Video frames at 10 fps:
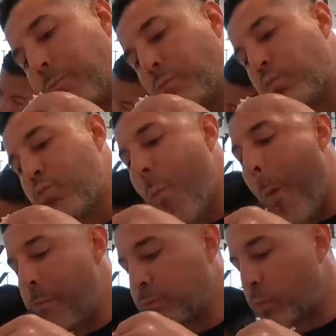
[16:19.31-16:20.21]
Which one?
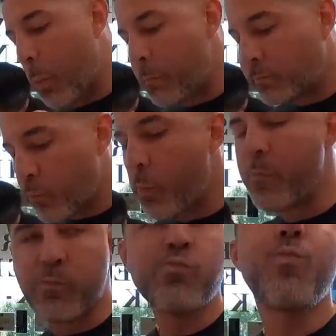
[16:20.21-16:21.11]
Or asada?
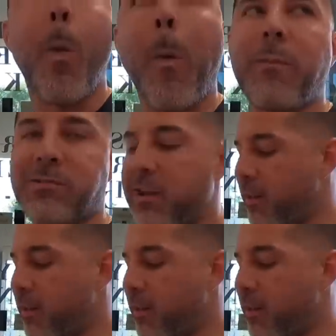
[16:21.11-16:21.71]
Mm -hmm. Asada.